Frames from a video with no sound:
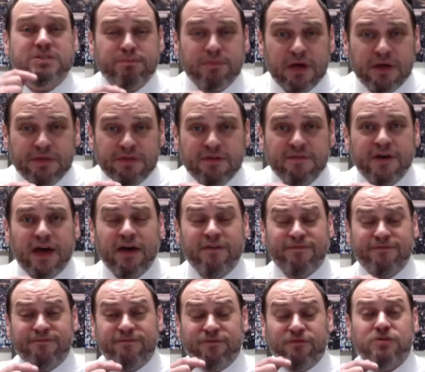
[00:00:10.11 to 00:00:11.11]
month of
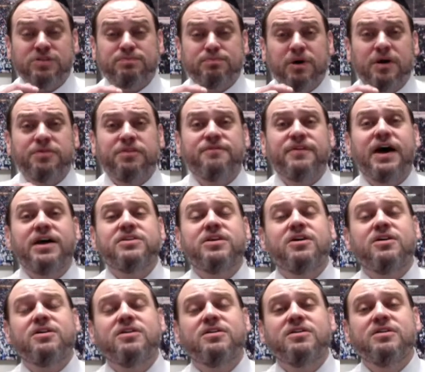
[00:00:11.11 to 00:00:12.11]

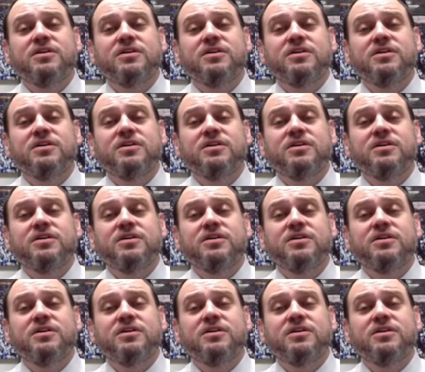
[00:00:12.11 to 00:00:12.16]
Adar.